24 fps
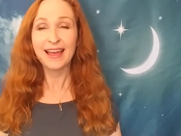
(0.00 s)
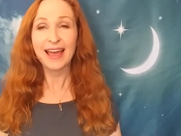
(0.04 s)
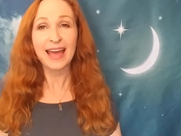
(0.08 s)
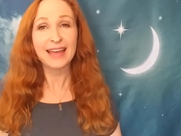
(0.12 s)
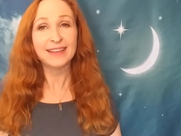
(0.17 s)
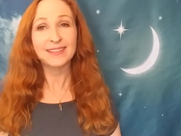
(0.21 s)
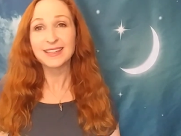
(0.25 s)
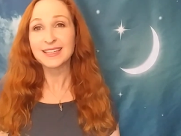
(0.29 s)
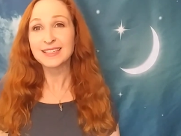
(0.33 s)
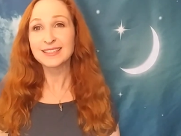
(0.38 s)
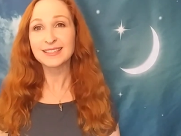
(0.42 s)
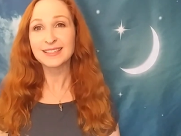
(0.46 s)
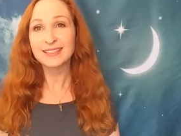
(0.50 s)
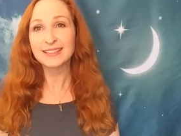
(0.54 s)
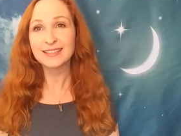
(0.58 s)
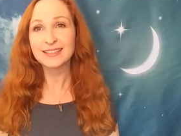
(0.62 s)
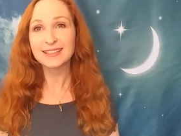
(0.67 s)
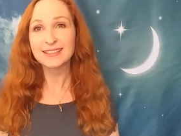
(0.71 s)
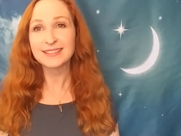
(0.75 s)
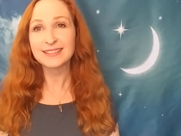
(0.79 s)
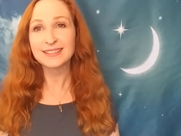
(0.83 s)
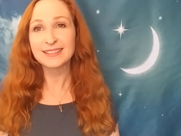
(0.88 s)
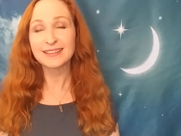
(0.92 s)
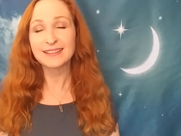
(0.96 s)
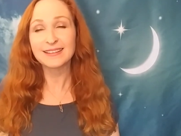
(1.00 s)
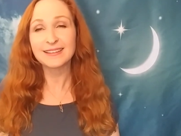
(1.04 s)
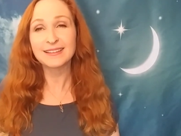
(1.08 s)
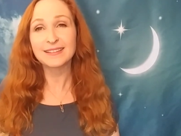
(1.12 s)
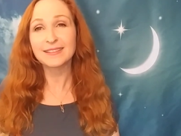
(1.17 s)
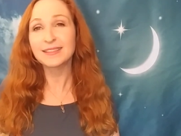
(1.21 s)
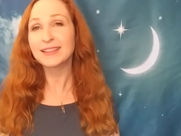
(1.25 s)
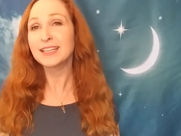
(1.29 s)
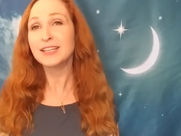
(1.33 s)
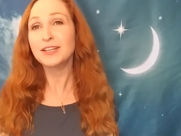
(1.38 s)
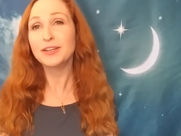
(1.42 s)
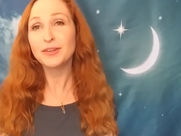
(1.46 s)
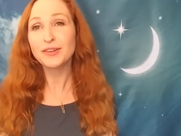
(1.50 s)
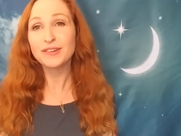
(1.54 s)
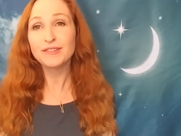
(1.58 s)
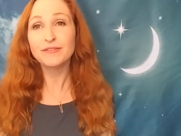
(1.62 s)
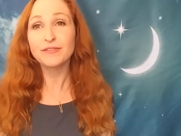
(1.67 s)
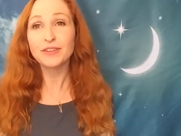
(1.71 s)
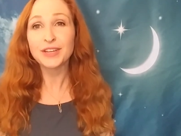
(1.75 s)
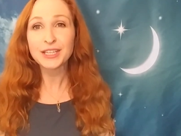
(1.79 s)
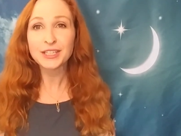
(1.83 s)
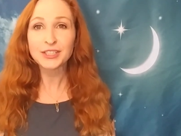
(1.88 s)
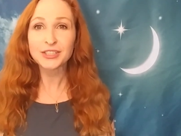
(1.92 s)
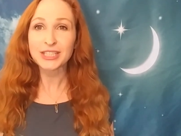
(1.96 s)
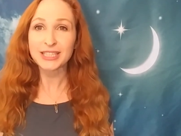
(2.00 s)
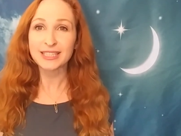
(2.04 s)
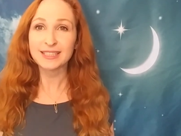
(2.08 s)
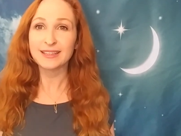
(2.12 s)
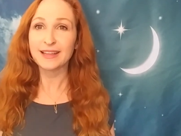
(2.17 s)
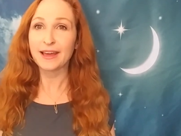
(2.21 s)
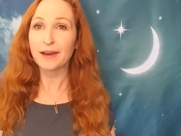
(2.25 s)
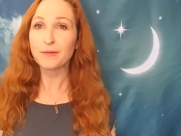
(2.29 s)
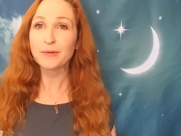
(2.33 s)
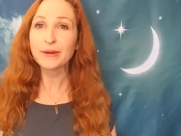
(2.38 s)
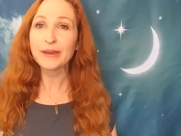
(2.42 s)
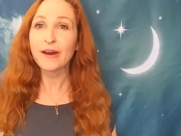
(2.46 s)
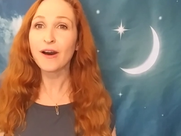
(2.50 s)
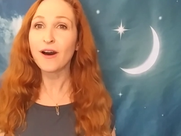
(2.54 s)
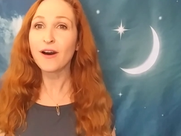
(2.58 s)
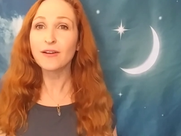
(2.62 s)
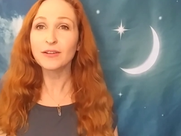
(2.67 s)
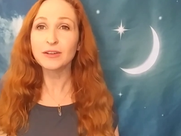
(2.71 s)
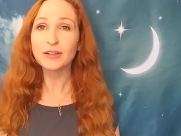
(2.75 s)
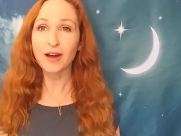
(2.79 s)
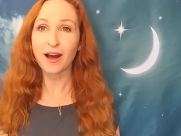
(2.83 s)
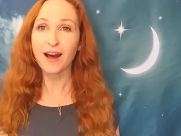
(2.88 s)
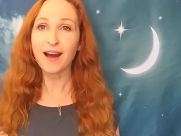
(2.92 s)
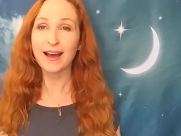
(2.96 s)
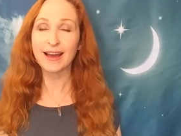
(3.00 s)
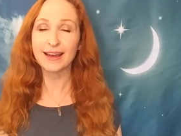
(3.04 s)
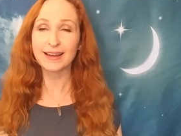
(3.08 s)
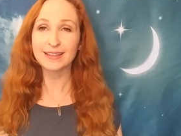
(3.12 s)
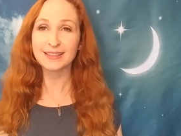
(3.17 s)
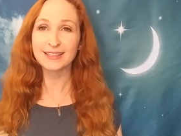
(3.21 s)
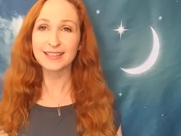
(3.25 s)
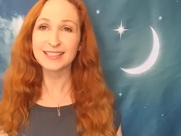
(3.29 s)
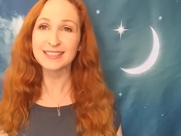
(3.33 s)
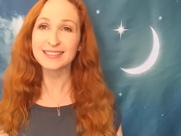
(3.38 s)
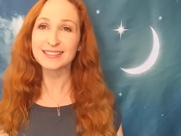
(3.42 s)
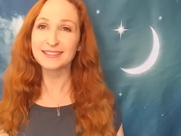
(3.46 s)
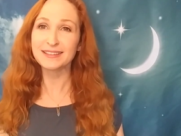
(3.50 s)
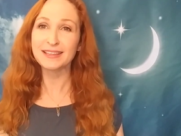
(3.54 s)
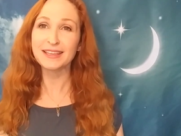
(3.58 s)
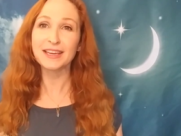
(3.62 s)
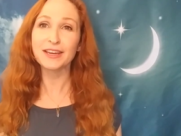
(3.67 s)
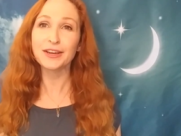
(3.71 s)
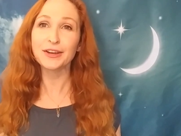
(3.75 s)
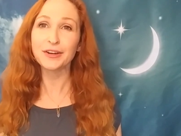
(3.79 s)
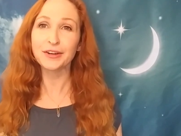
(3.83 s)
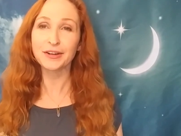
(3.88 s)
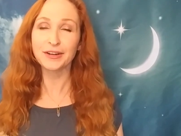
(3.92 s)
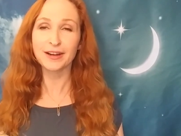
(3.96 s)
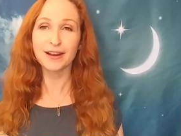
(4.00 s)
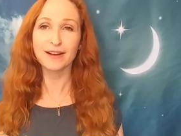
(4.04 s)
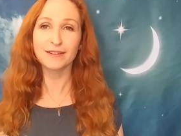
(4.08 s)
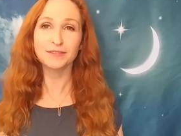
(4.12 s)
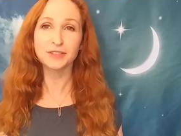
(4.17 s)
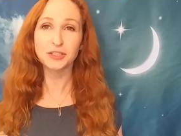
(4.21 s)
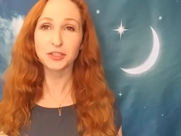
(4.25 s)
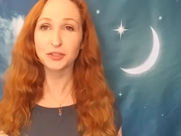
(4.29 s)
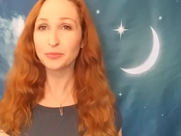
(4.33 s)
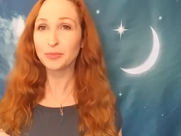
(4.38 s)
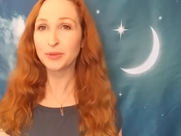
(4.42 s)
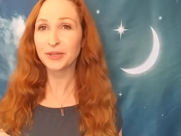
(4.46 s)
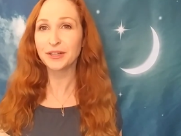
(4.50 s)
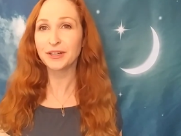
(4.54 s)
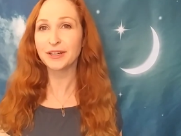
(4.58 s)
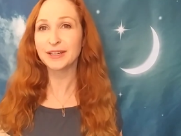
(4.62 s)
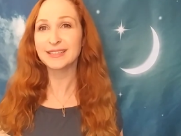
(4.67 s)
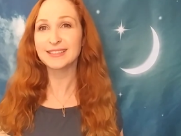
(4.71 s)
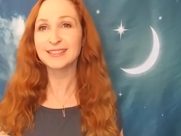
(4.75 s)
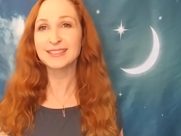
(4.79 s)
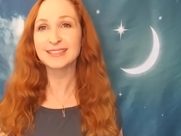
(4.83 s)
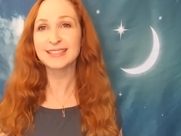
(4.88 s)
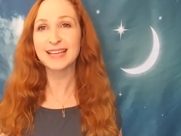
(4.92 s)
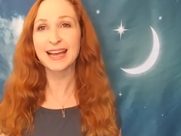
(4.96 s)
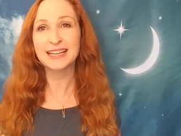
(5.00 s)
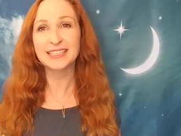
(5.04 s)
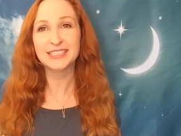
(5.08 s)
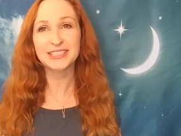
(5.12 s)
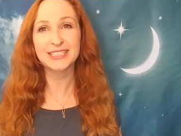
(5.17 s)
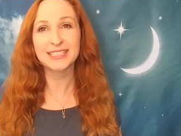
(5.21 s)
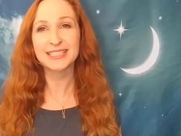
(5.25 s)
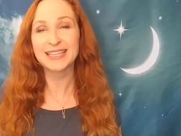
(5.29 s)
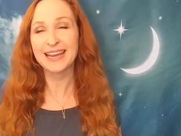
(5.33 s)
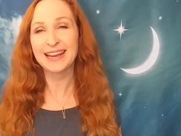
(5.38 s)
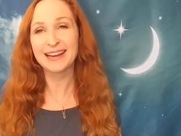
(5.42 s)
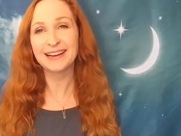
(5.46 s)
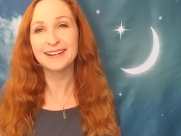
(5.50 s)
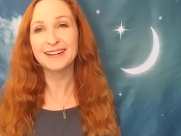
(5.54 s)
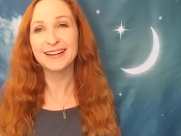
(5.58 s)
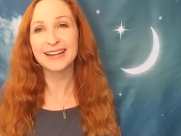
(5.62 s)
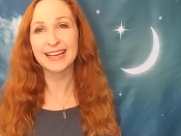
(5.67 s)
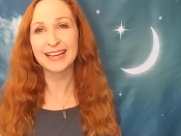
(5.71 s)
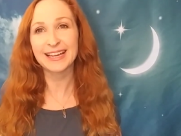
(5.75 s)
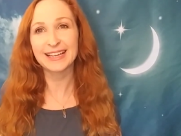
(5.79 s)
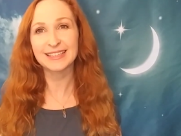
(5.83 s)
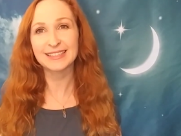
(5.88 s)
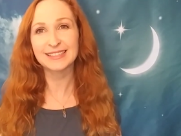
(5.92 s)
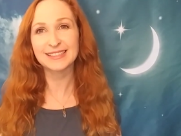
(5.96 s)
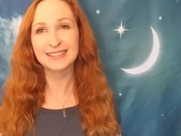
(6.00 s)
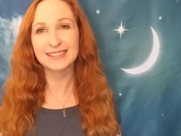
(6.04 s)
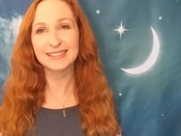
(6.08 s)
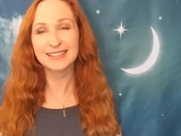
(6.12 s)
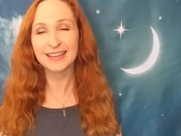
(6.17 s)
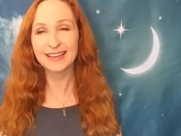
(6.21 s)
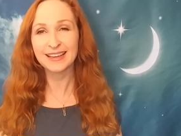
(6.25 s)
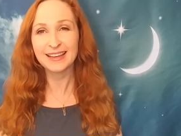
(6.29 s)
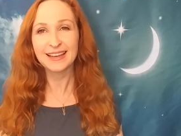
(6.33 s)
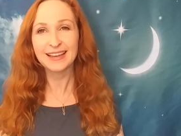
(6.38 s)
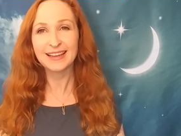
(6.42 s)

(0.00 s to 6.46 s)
and this is the new vision that we all got this year of Jupiter in Sagittarius,